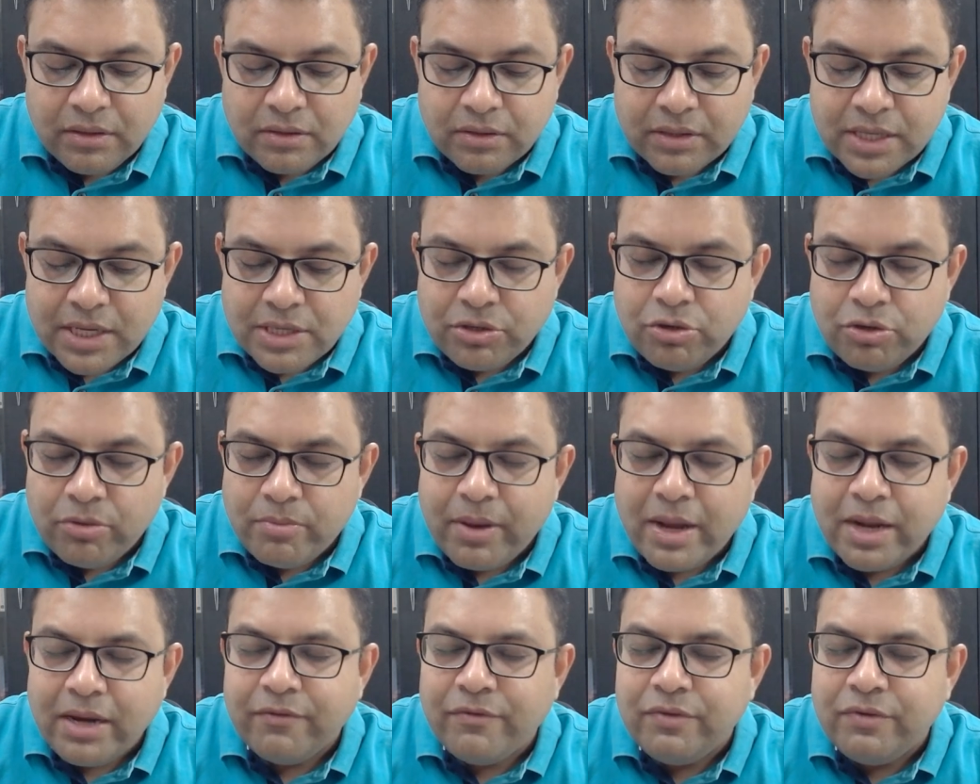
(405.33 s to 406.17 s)
Set your
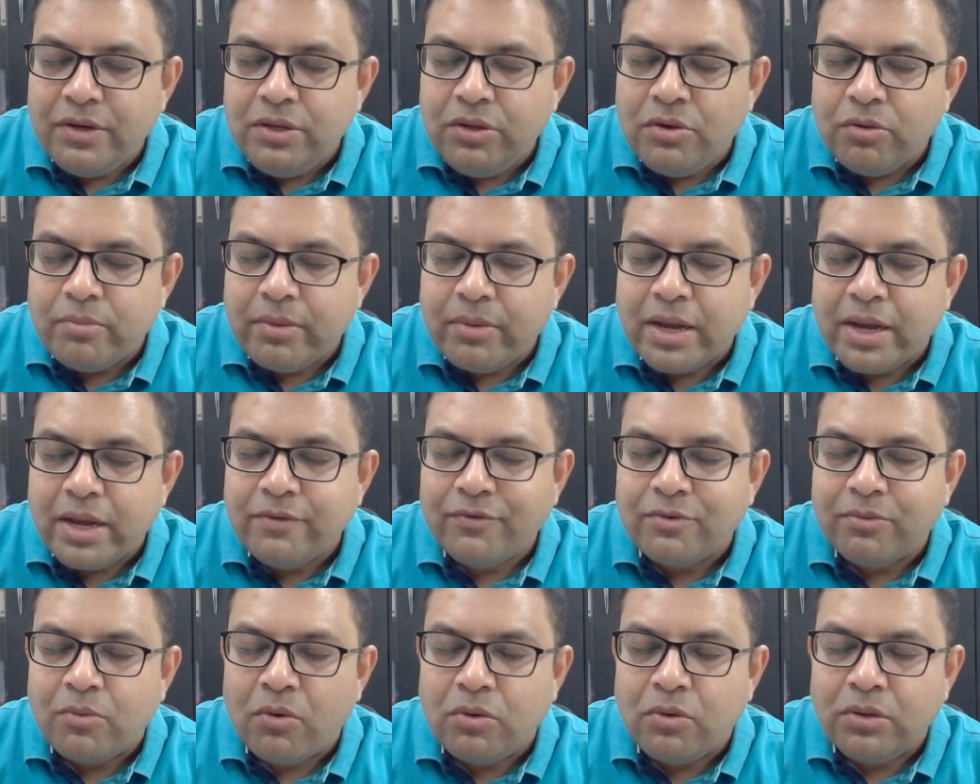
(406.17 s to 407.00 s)
mind, free your mind
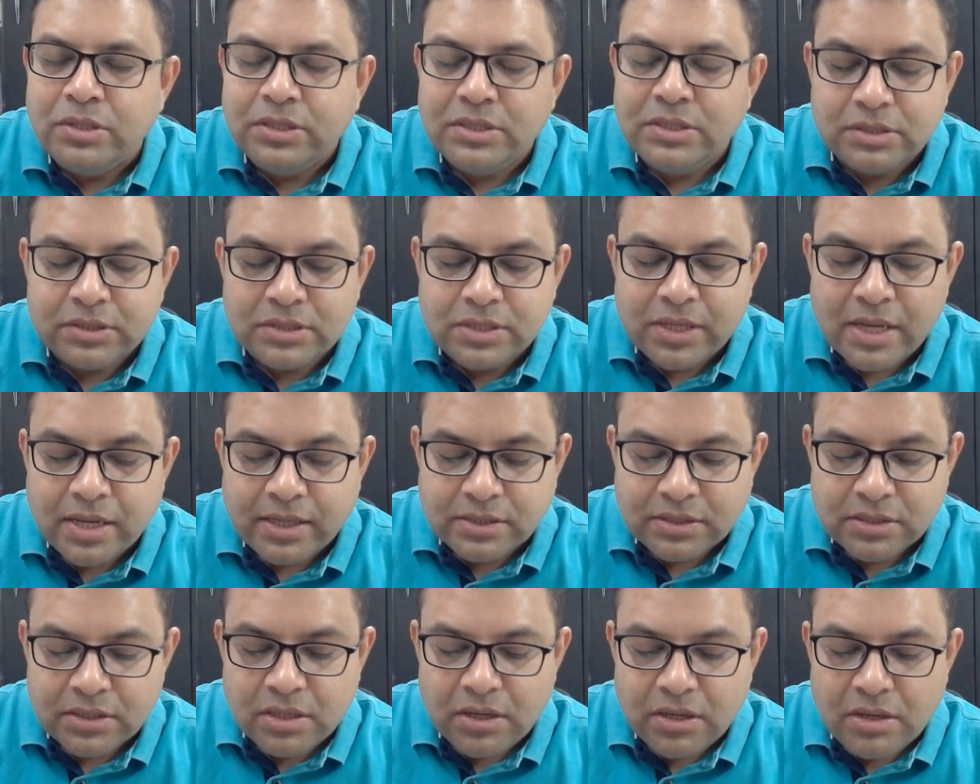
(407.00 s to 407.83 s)
from all these desires
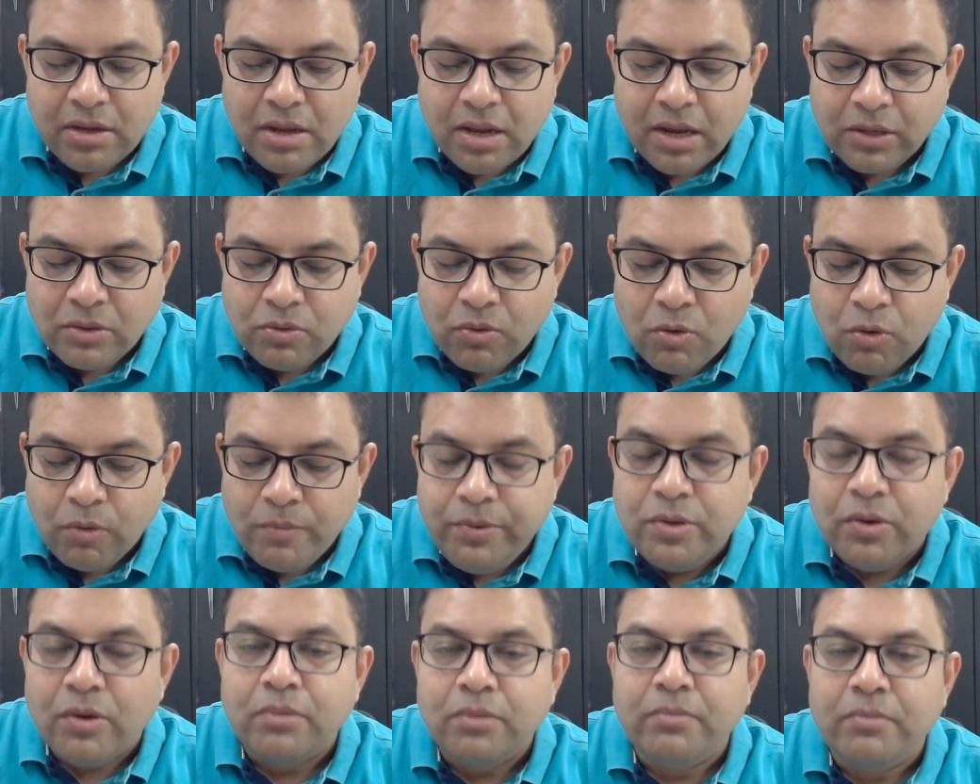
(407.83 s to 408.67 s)
and go
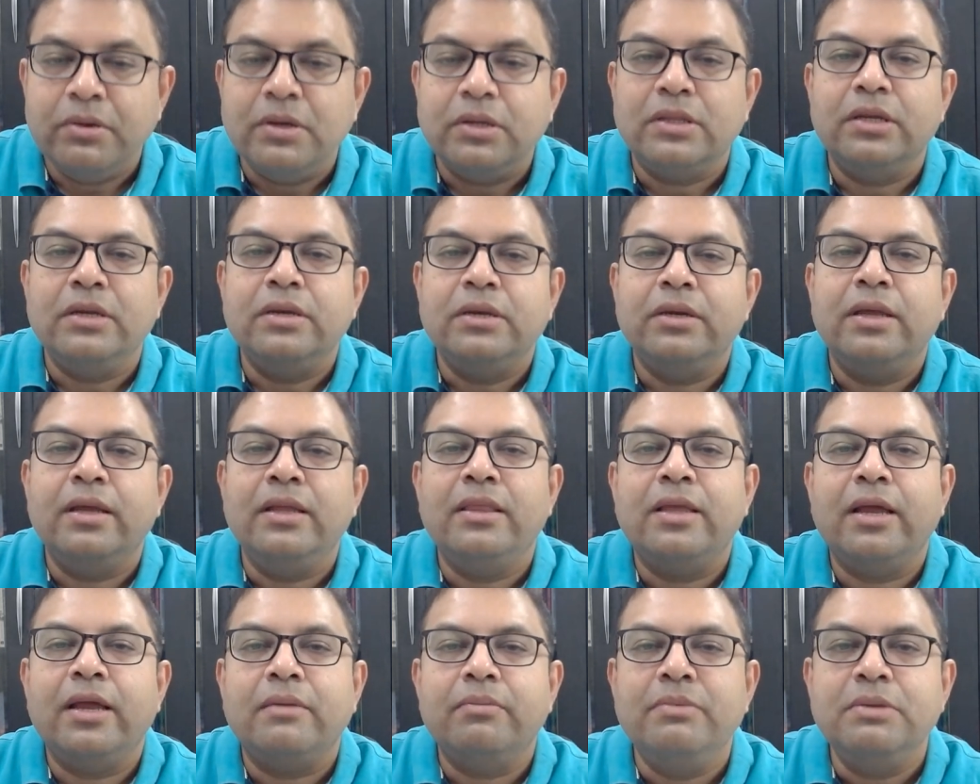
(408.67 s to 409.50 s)
beyond birth and
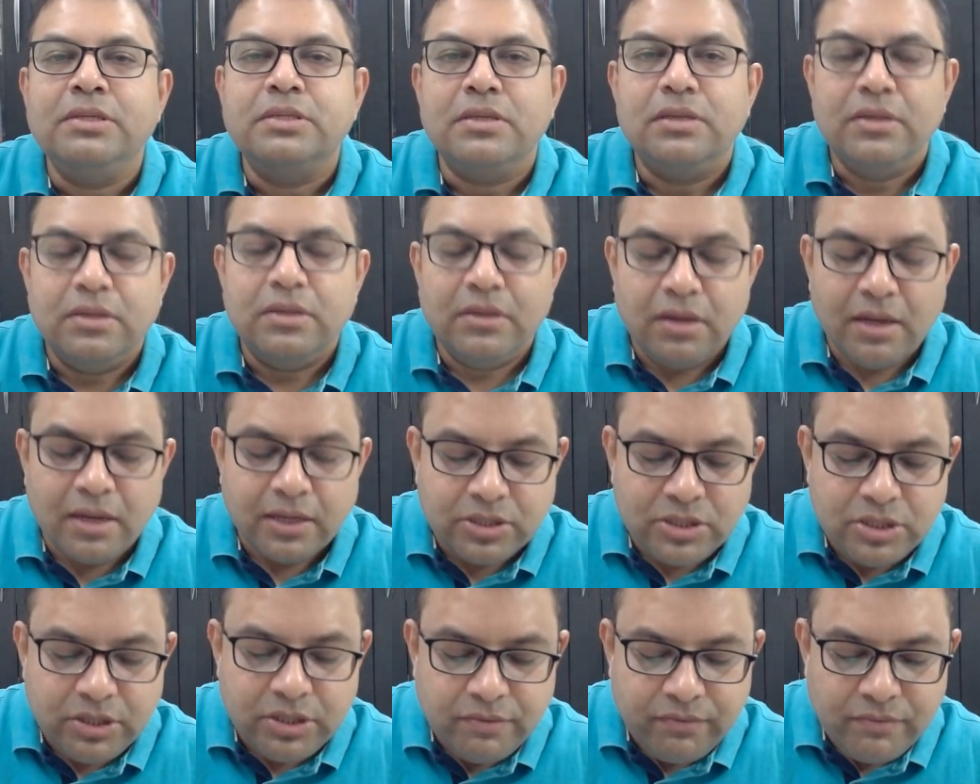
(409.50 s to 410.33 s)
death, that means
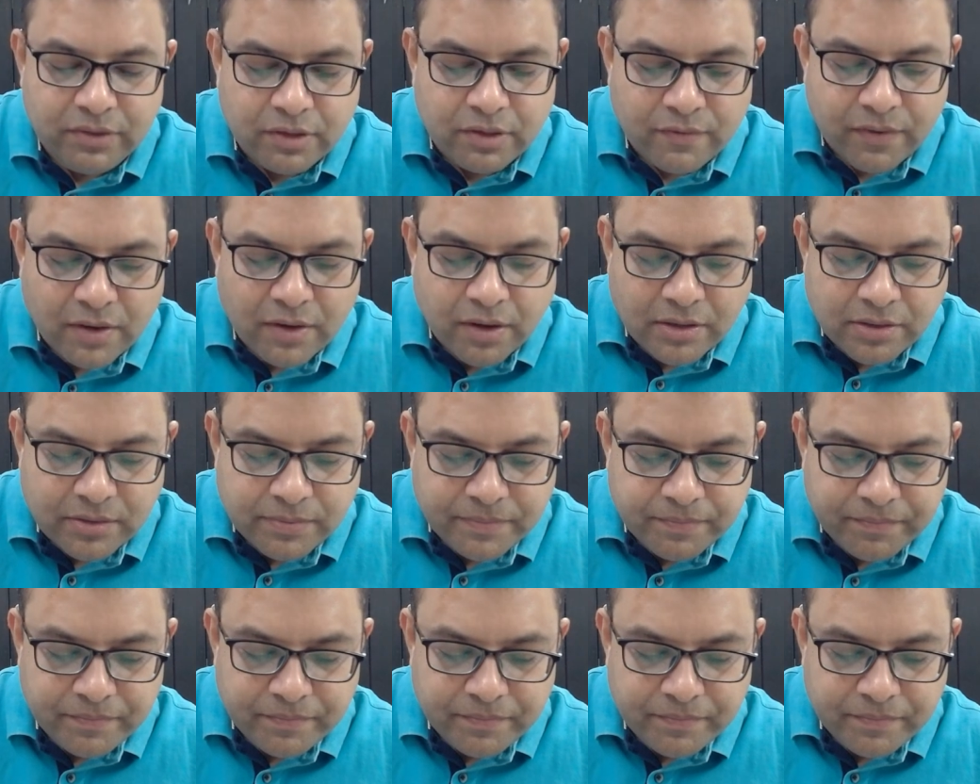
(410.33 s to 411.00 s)
achieve nirvana.